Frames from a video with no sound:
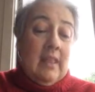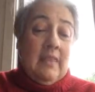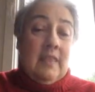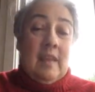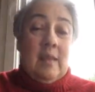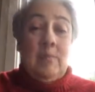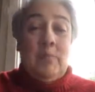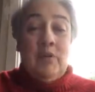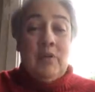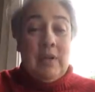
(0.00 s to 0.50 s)

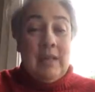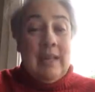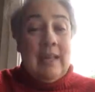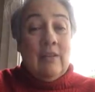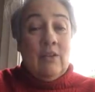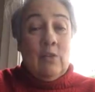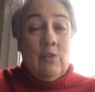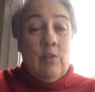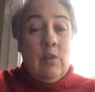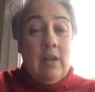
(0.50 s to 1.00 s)
they put
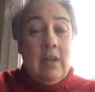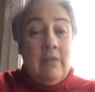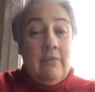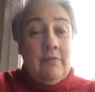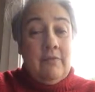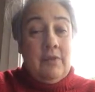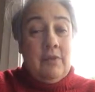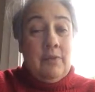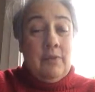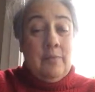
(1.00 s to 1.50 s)
out quite a
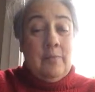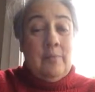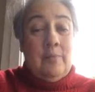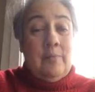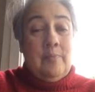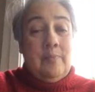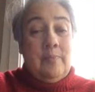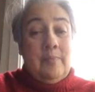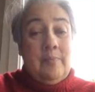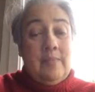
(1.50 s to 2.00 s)
few
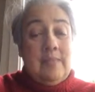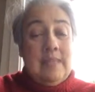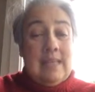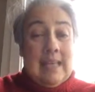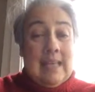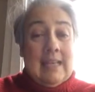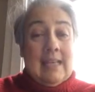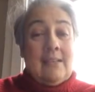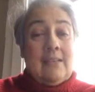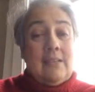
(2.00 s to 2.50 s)

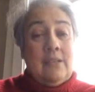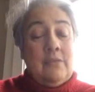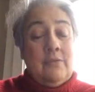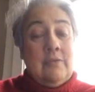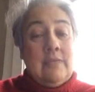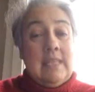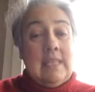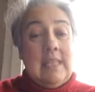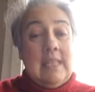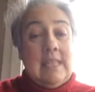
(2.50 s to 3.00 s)
decks
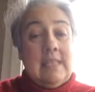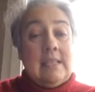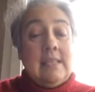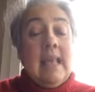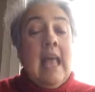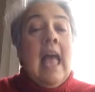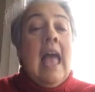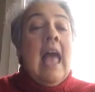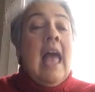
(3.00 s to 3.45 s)
over the years.